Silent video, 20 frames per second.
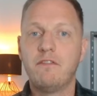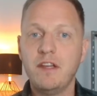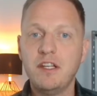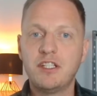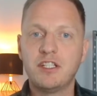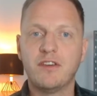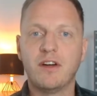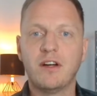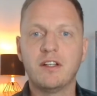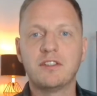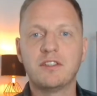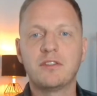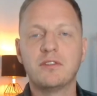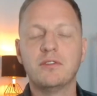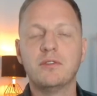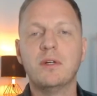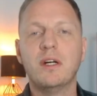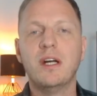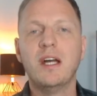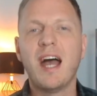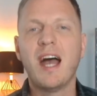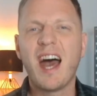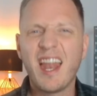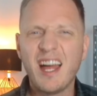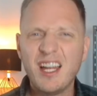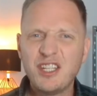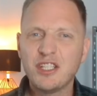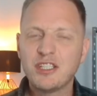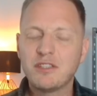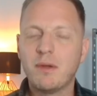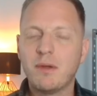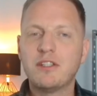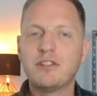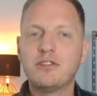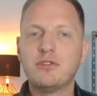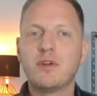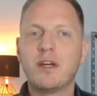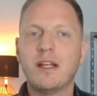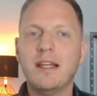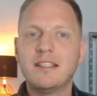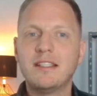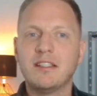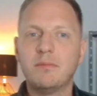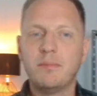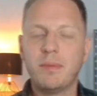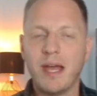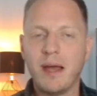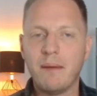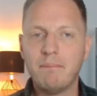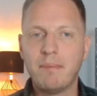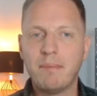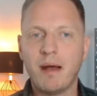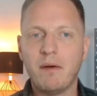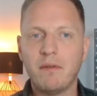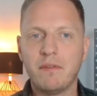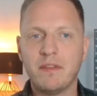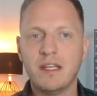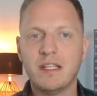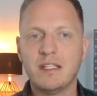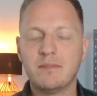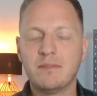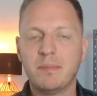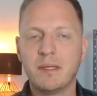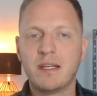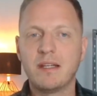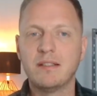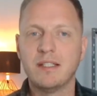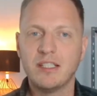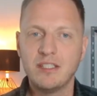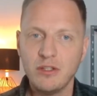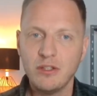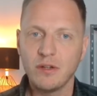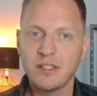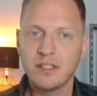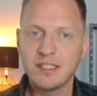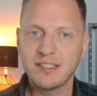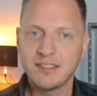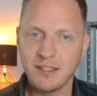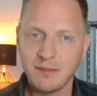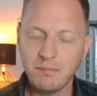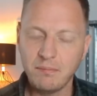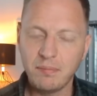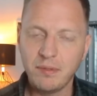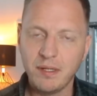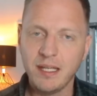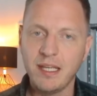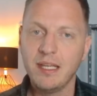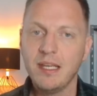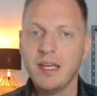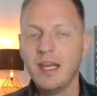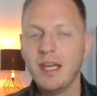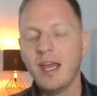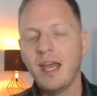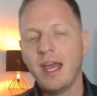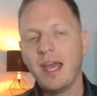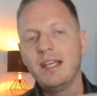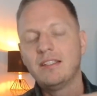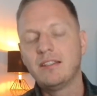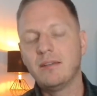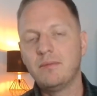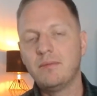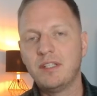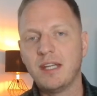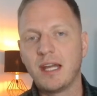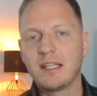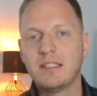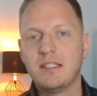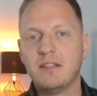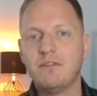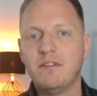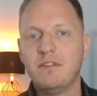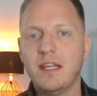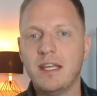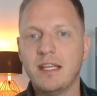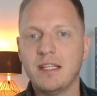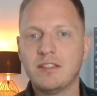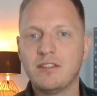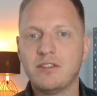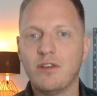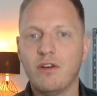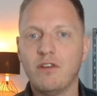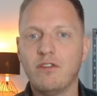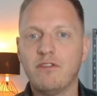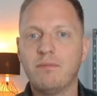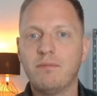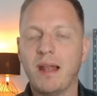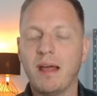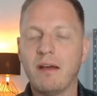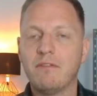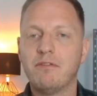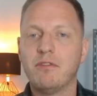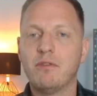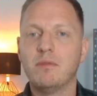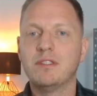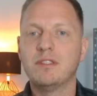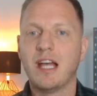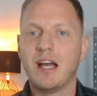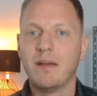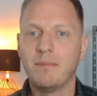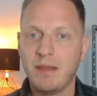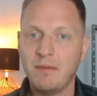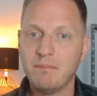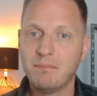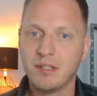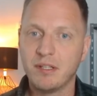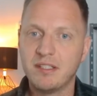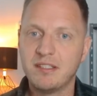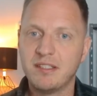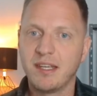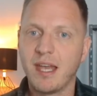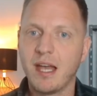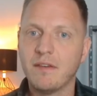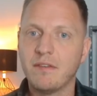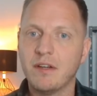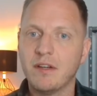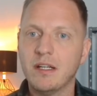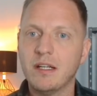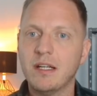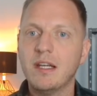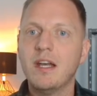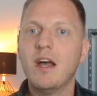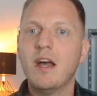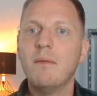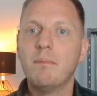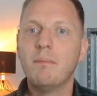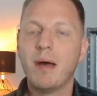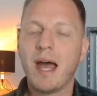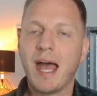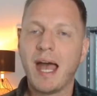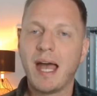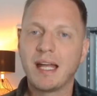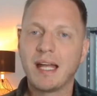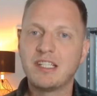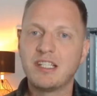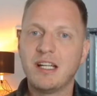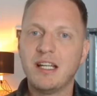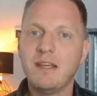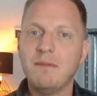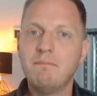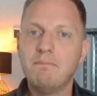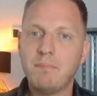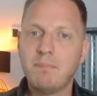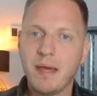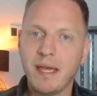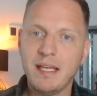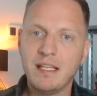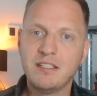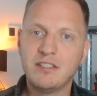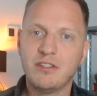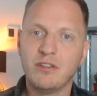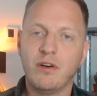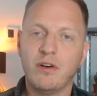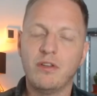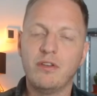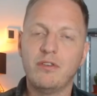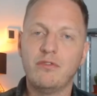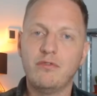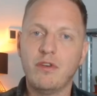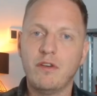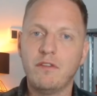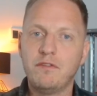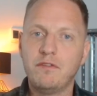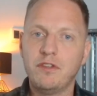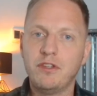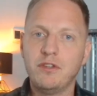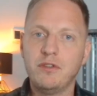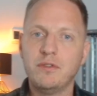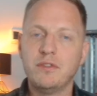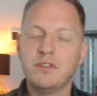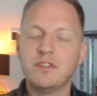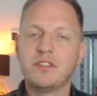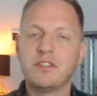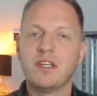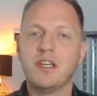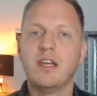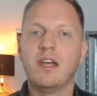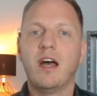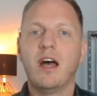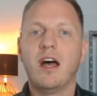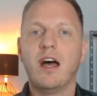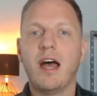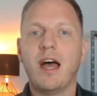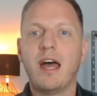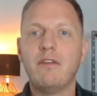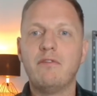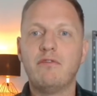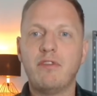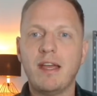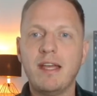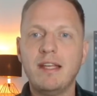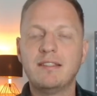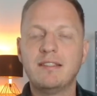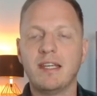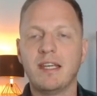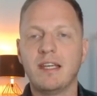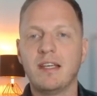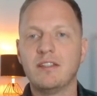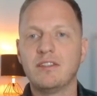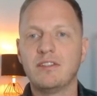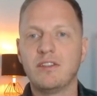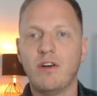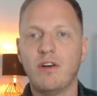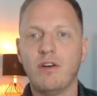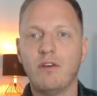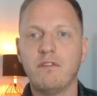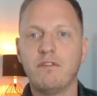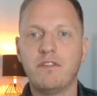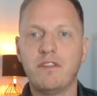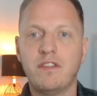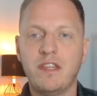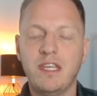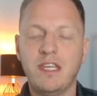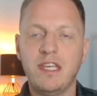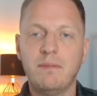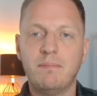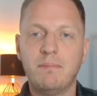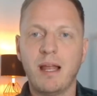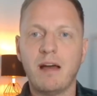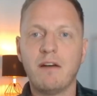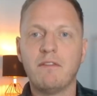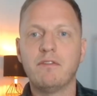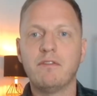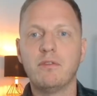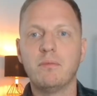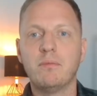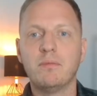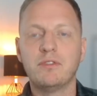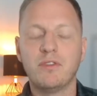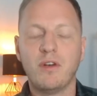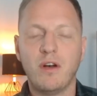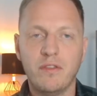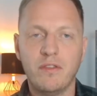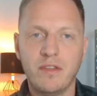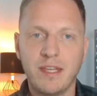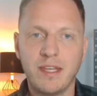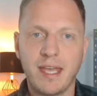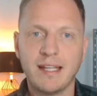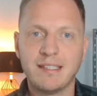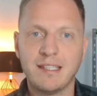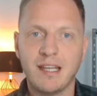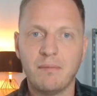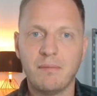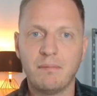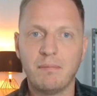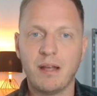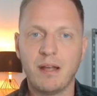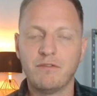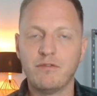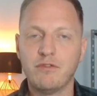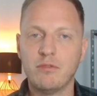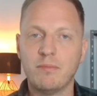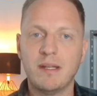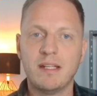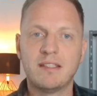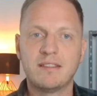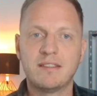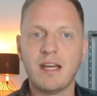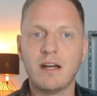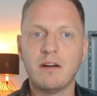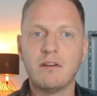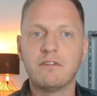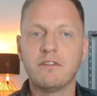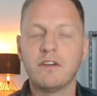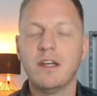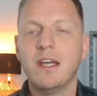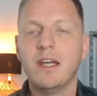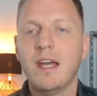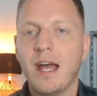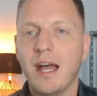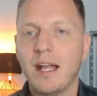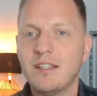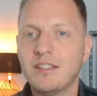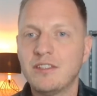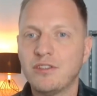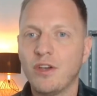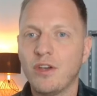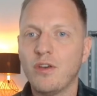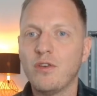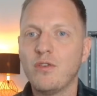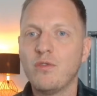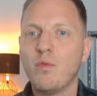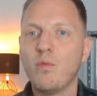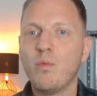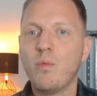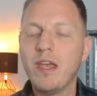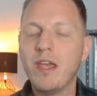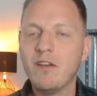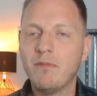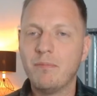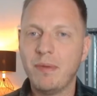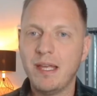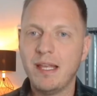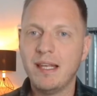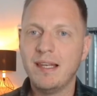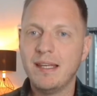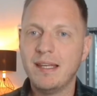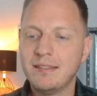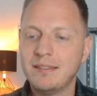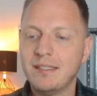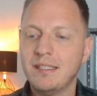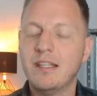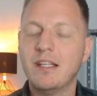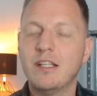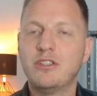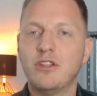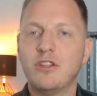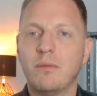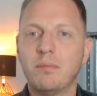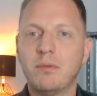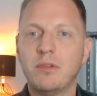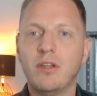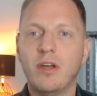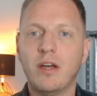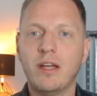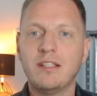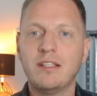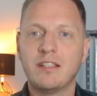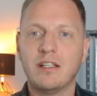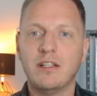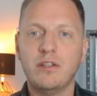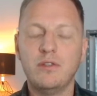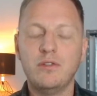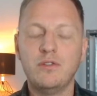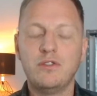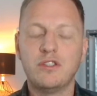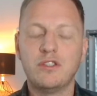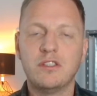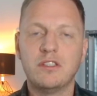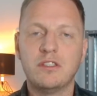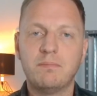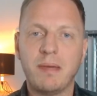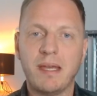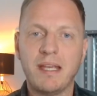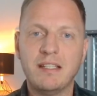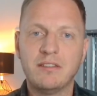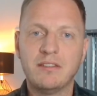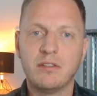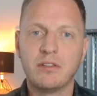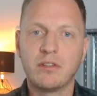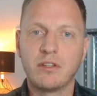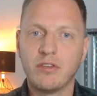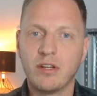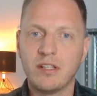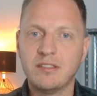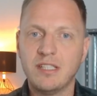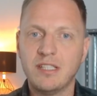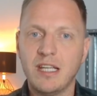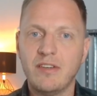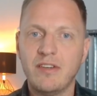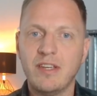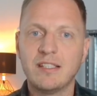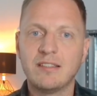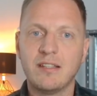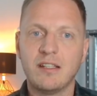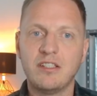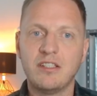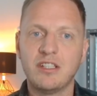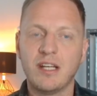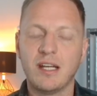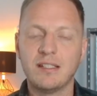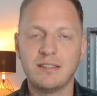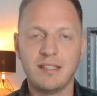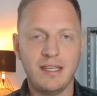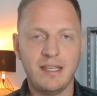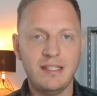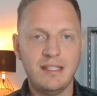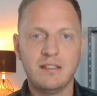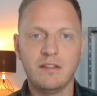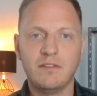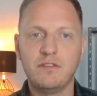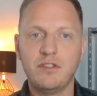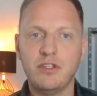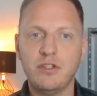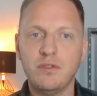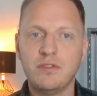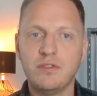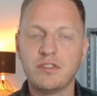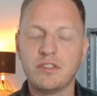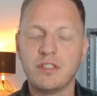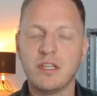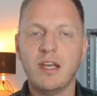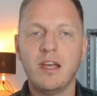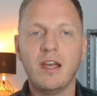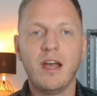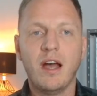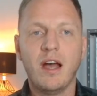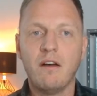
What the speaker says: feature article. And I just wanted to talk a little bit about this because it's not simply a subjective list of platforms that have been put together, but actually based on reviews and ratings of the platforms on the GetApp platform itself. And so we have been listed in the top 9 solutions based on criteria such as ease of use,